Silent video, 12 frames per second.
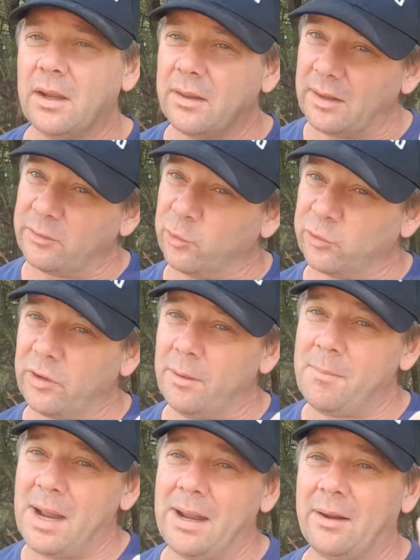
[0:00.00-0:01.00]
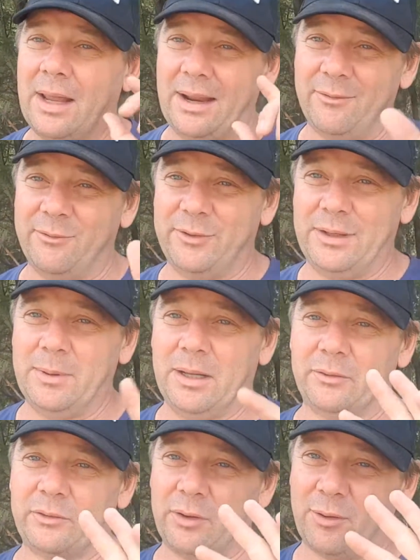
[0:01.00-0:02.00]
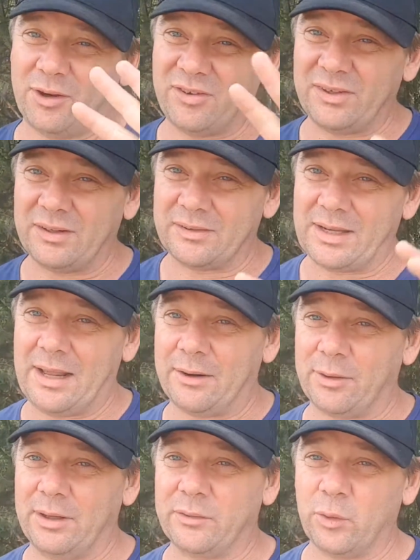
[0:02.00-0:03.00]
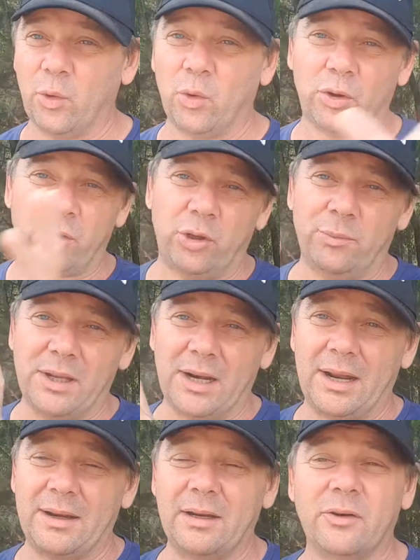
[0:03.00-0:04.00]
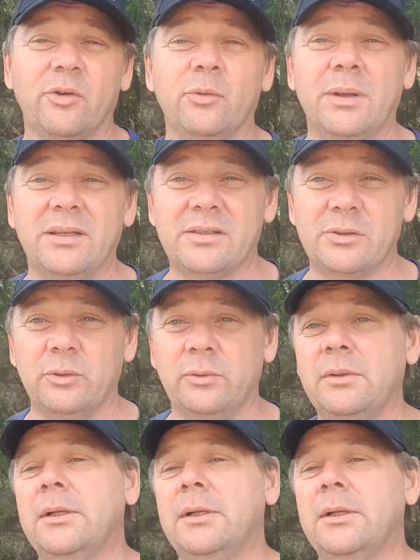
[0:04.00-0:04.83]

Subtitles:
There's also male and female, so there are 6 categories all accumulating to best school.